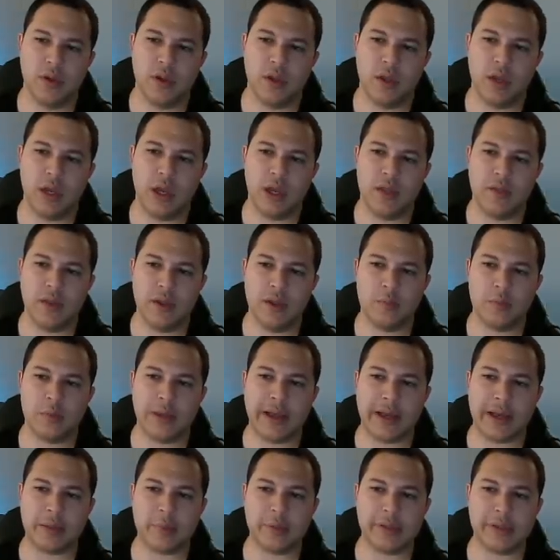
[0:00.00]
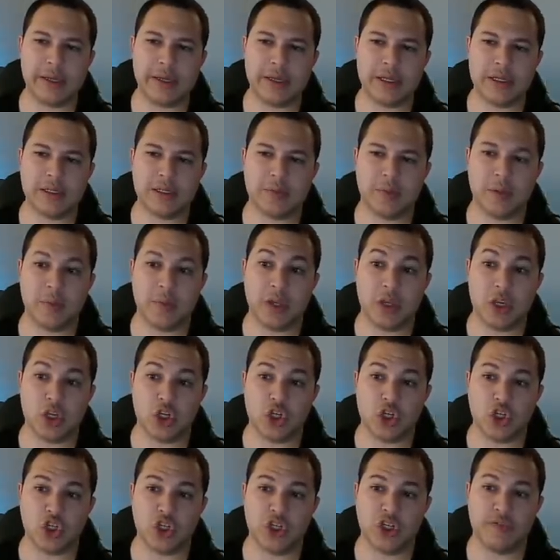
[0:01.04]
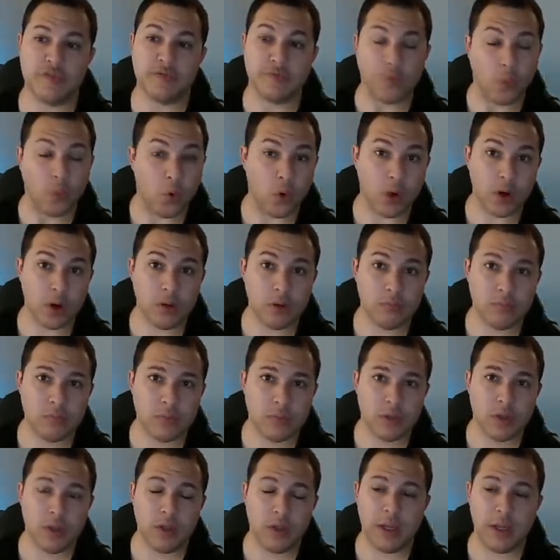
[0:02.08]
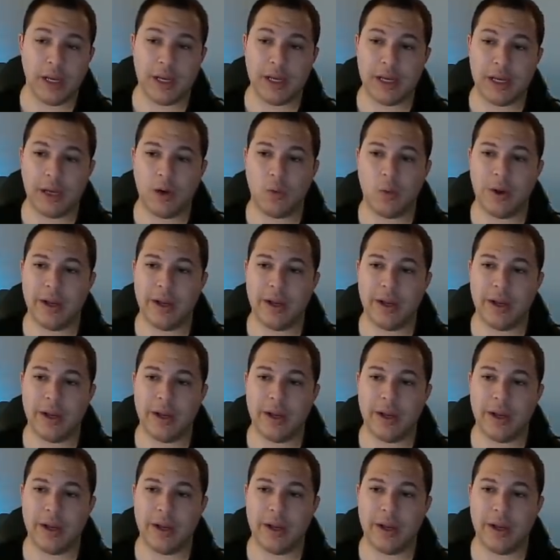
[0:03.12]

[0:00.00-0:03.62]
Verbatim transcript: And then black plays maybe g4. And now white